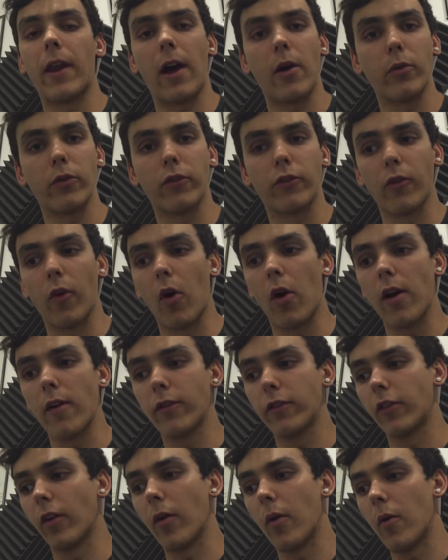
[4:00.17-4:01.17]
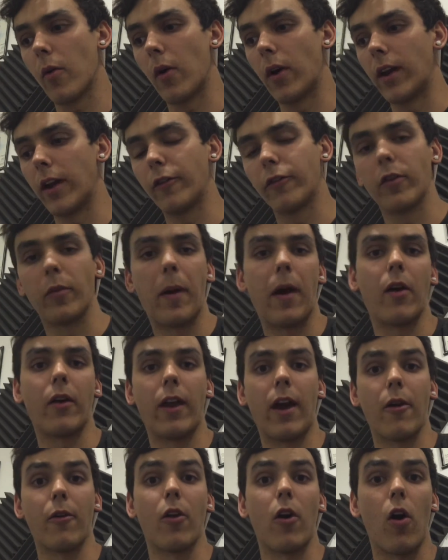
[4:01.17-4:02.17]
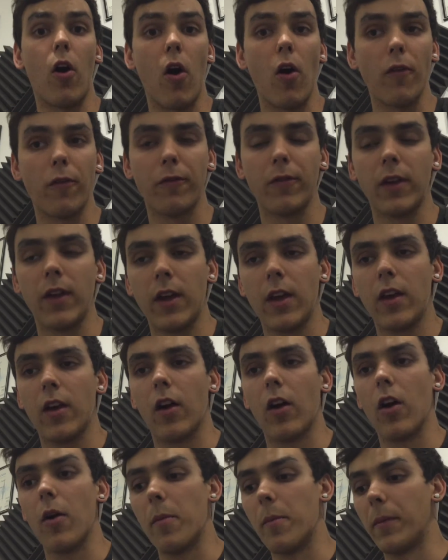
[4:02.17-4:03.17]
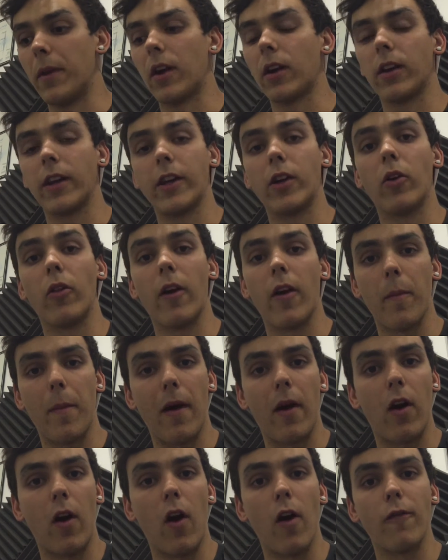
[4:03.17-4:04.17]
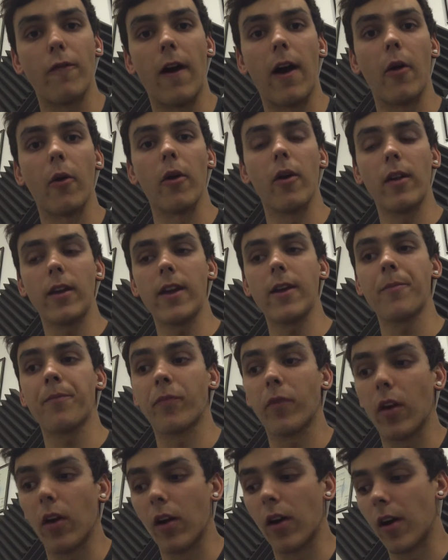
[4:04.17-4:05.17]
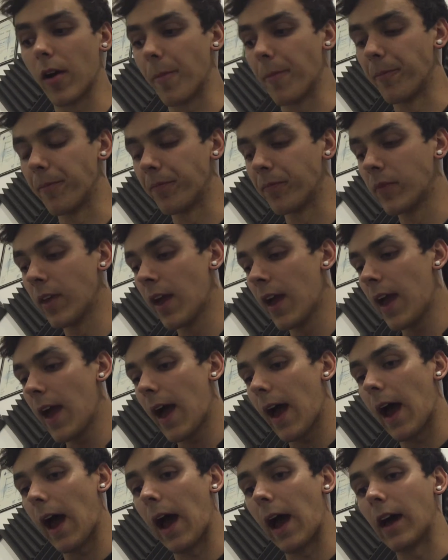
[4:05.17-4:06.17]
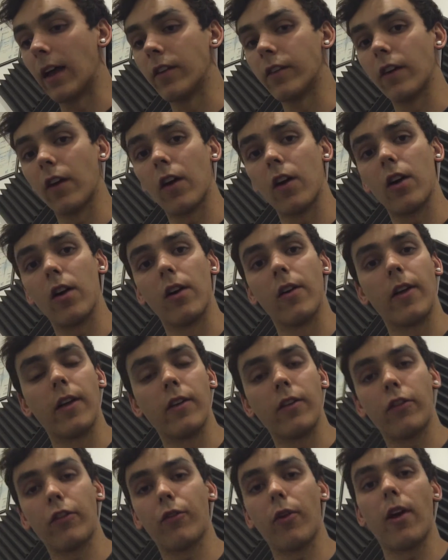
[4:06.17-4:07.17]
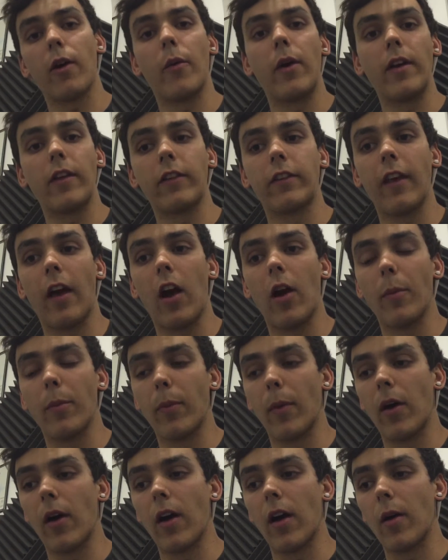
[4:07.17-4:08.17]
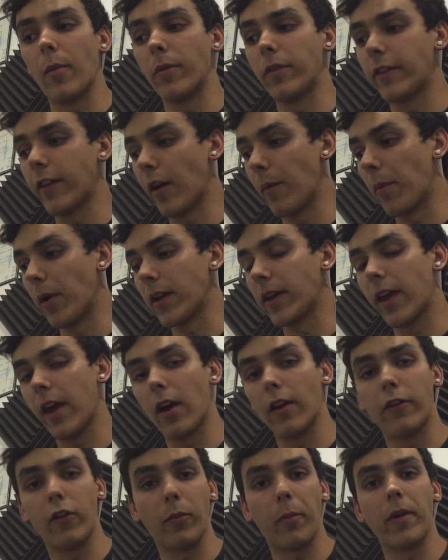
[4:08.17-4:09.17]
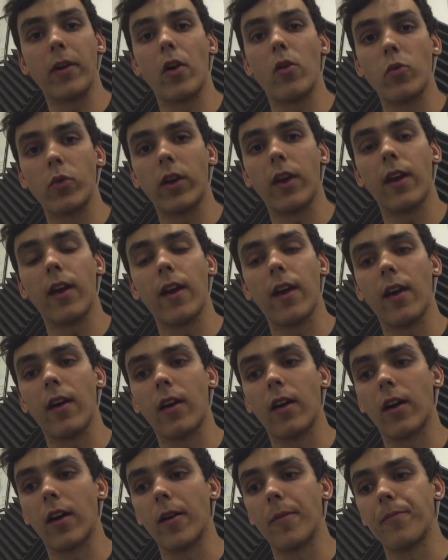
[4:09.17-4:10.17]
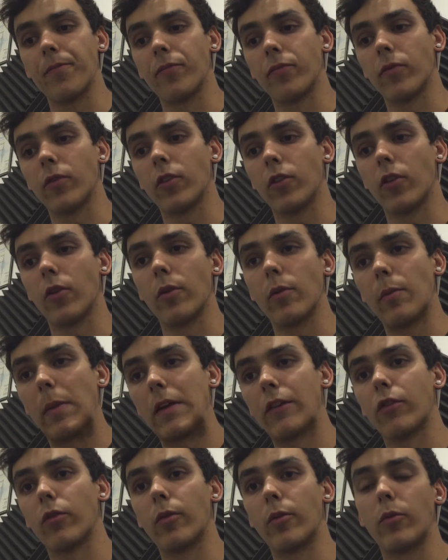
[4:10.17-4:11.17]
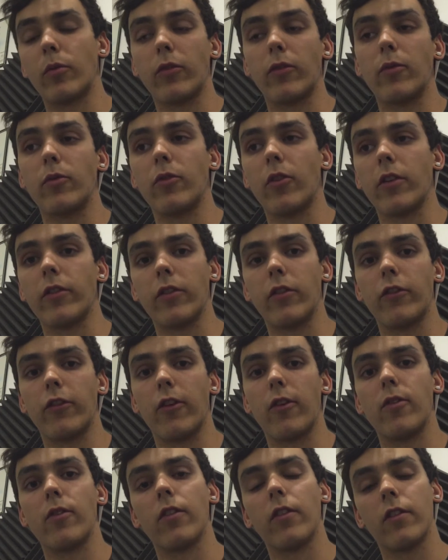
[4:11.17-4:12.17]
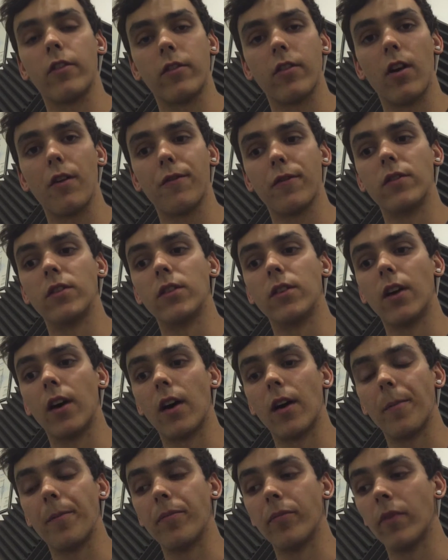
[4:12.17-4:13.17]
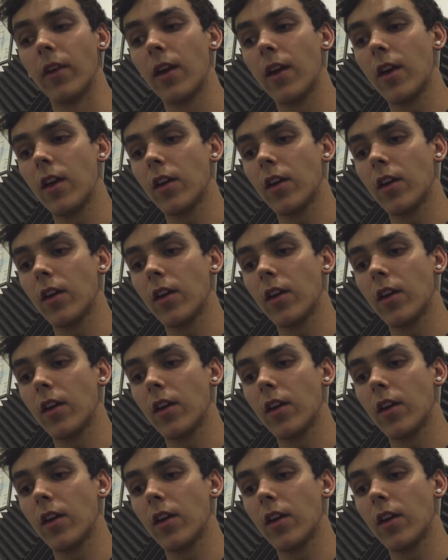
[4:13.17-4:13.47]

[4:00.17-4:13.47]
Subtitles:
an hour's drive, so I left about an hour and a half. Luckily got there about half hour early, and then straight away set up my kit. I took my own kit, make sure it was all nice and tuned and stuff, and